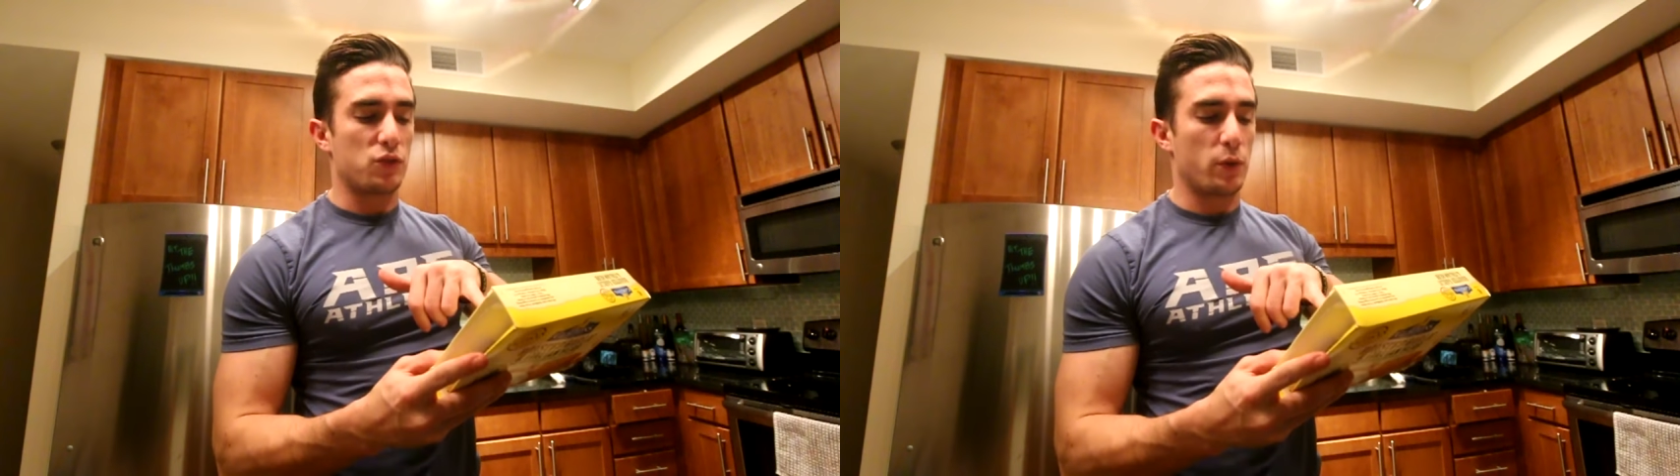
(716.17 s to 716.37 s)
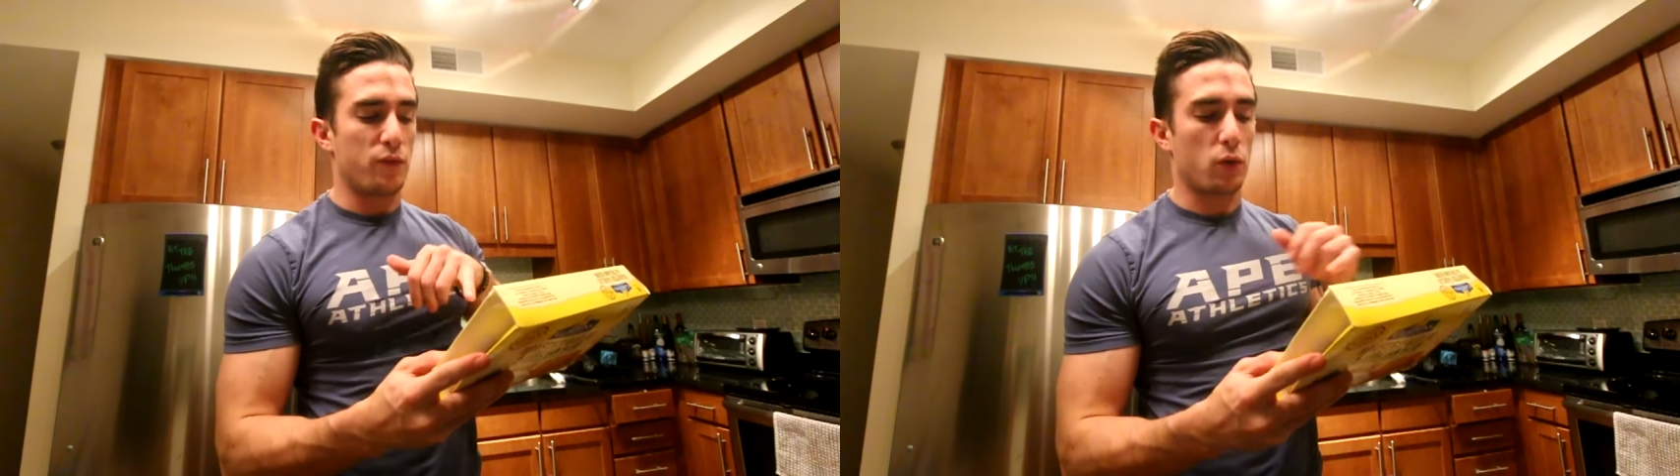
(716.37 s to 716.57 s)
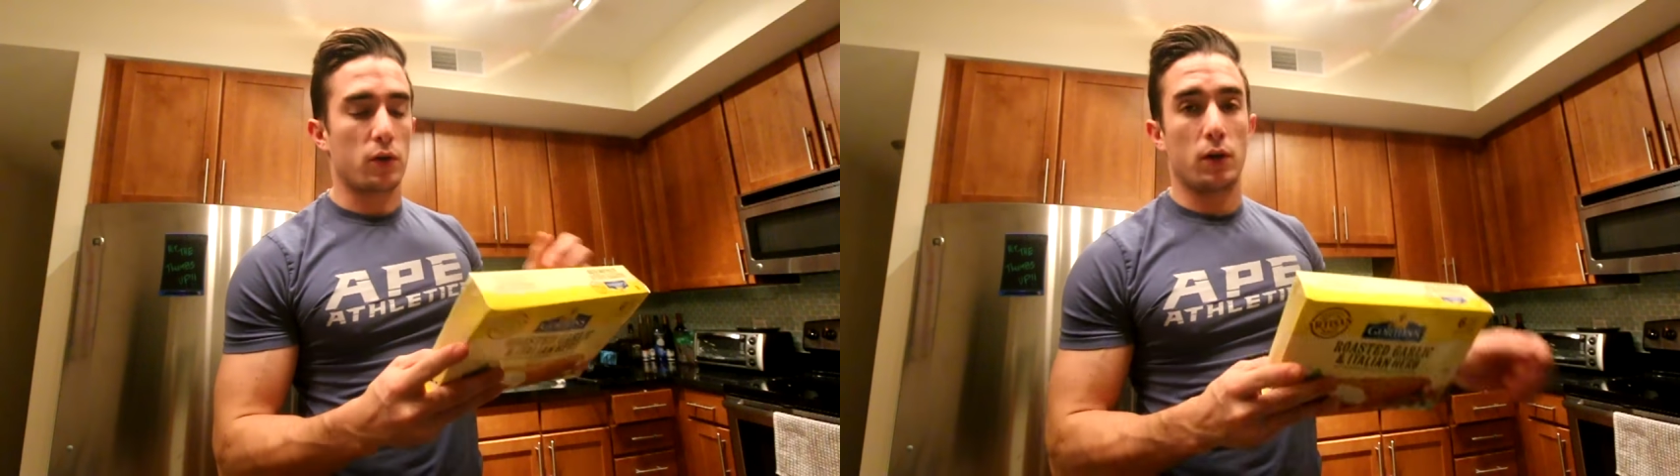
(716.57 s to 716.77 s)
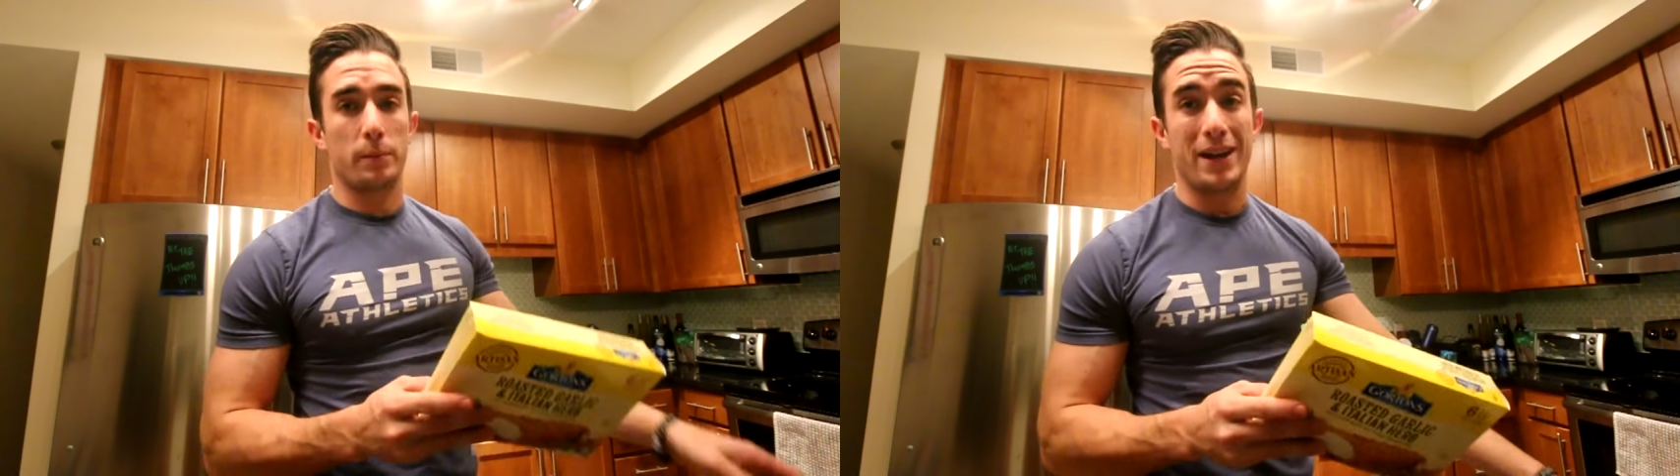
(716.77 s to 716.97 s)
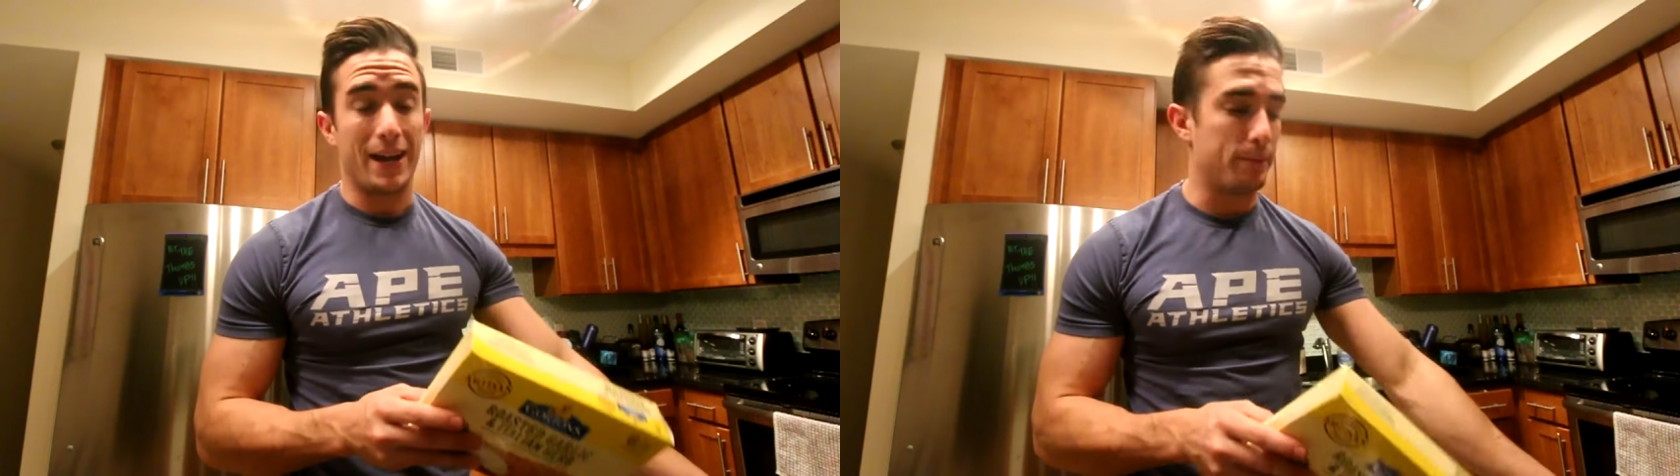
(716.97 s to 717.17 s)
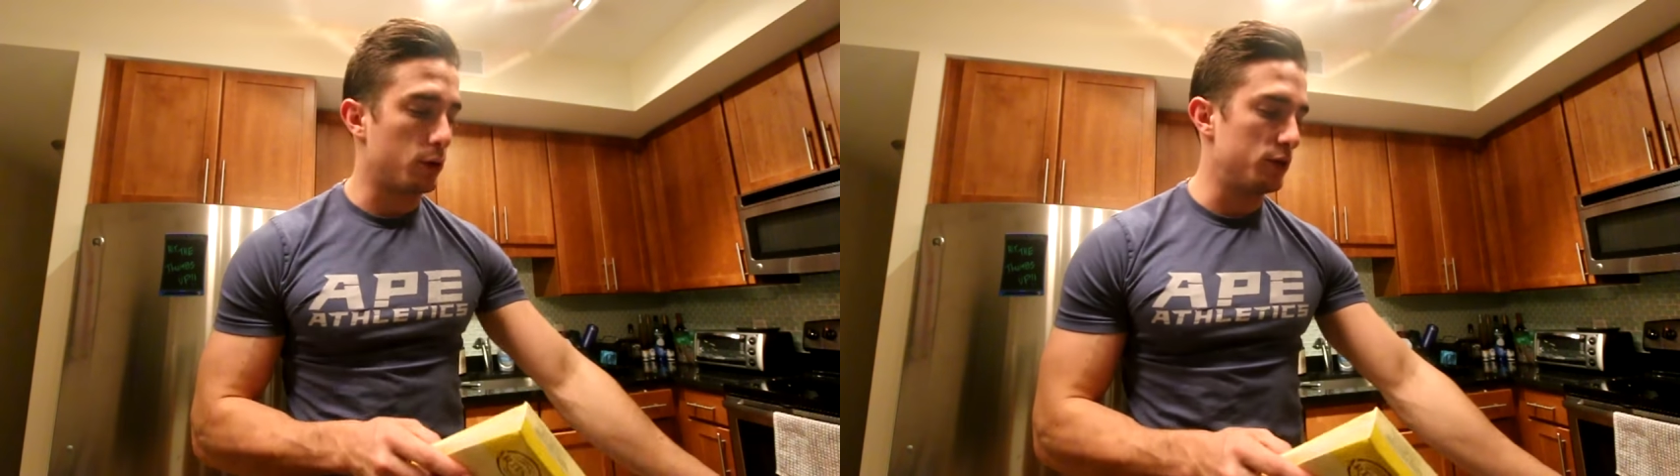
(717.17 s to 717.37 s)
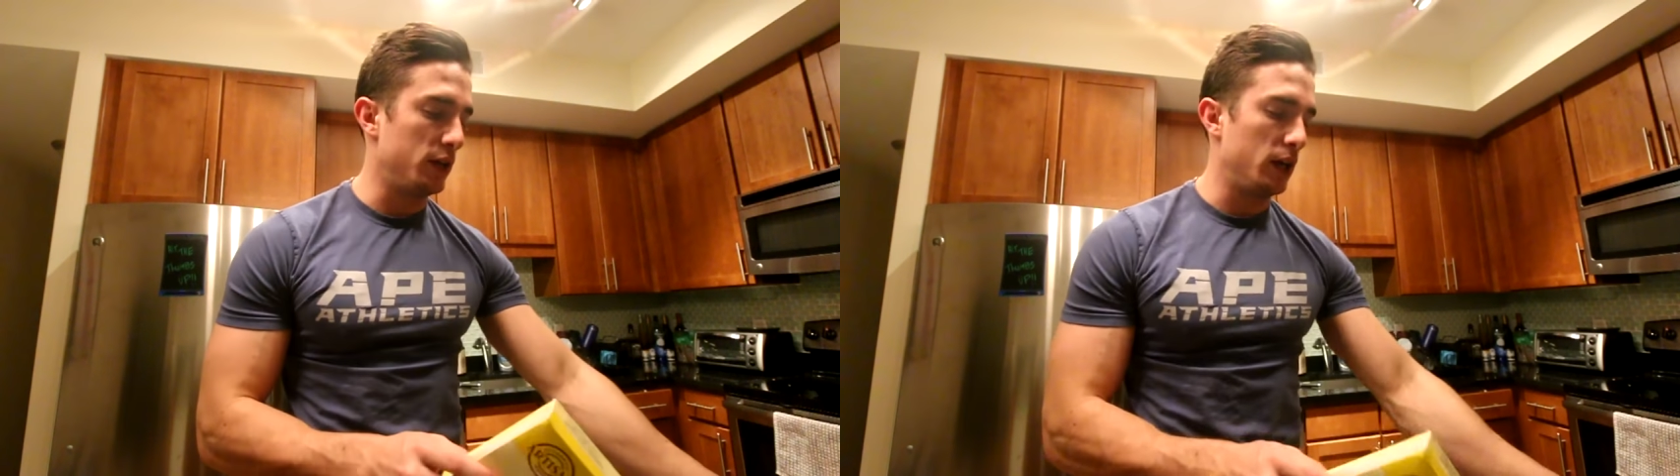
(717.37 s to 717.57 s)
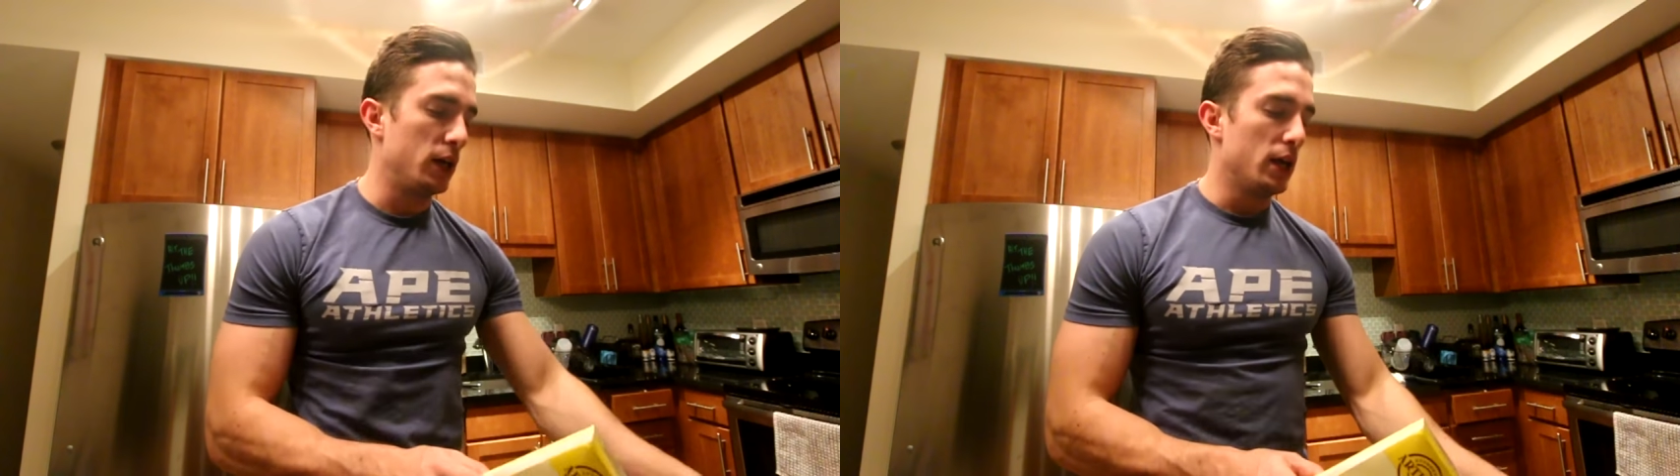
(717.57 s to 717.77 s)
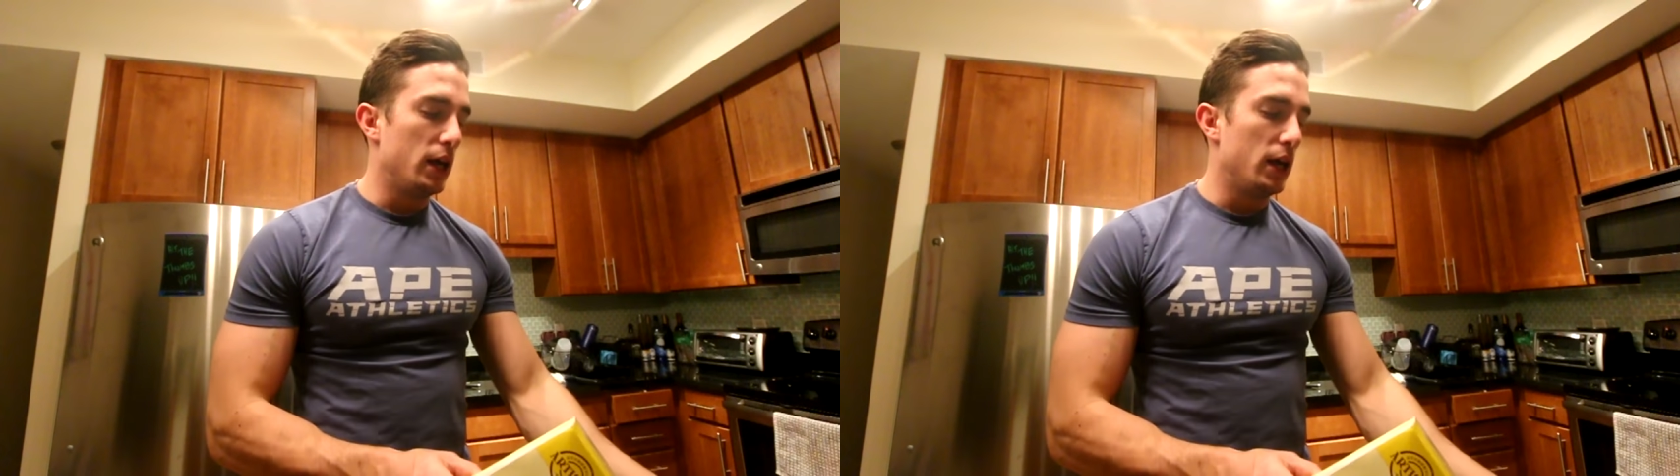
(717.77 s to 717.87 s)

24 carb, nine protein.